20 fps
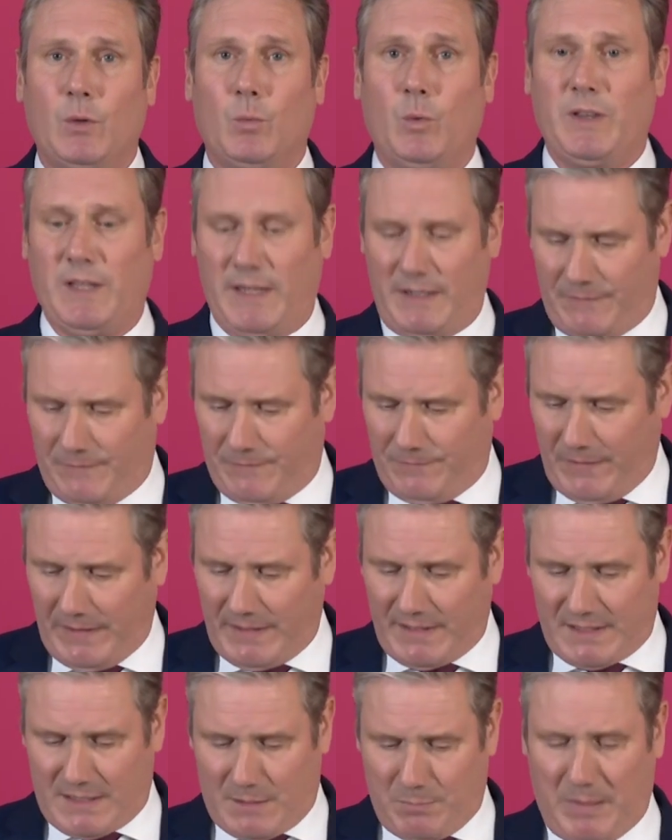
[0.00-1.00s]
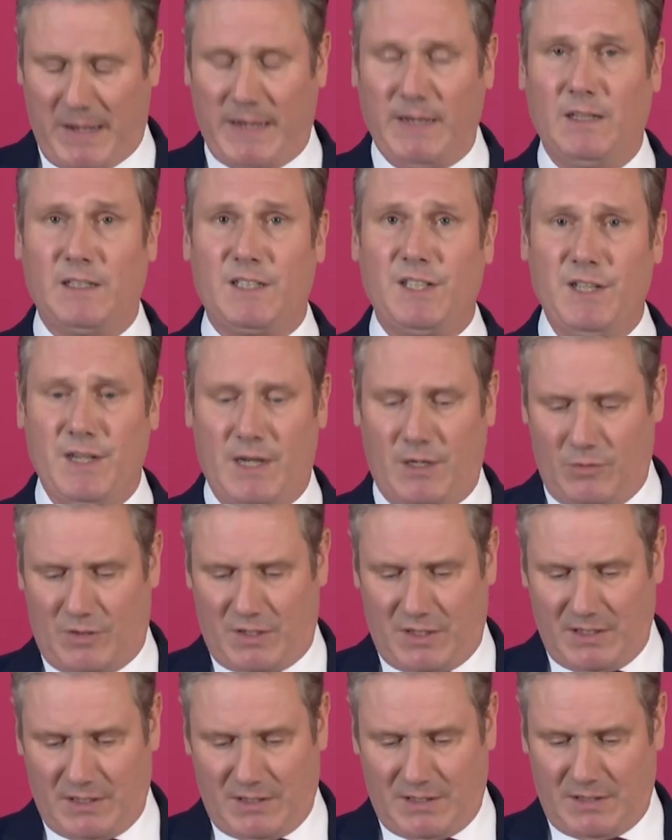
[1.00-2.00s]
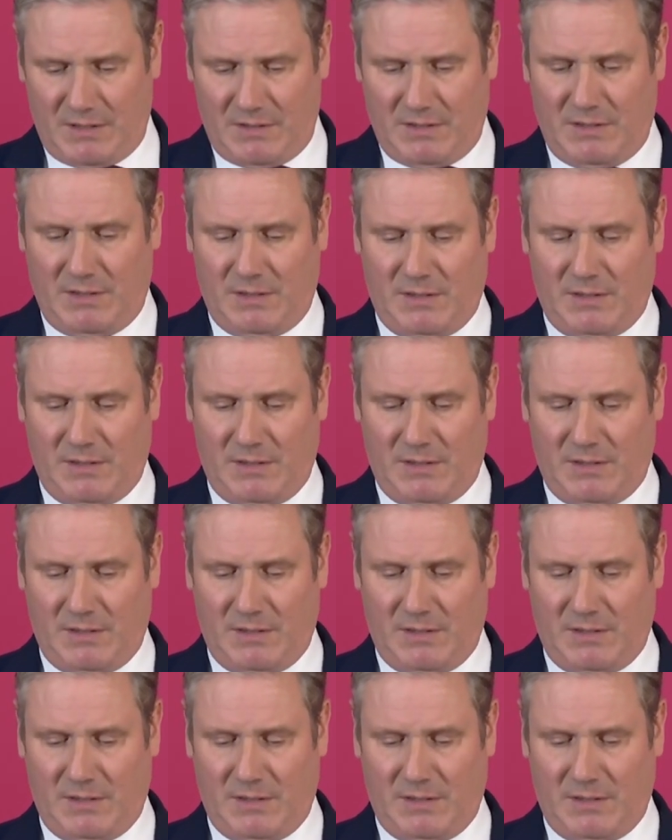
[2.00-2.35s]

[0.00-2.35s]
with a fixed penalty notice,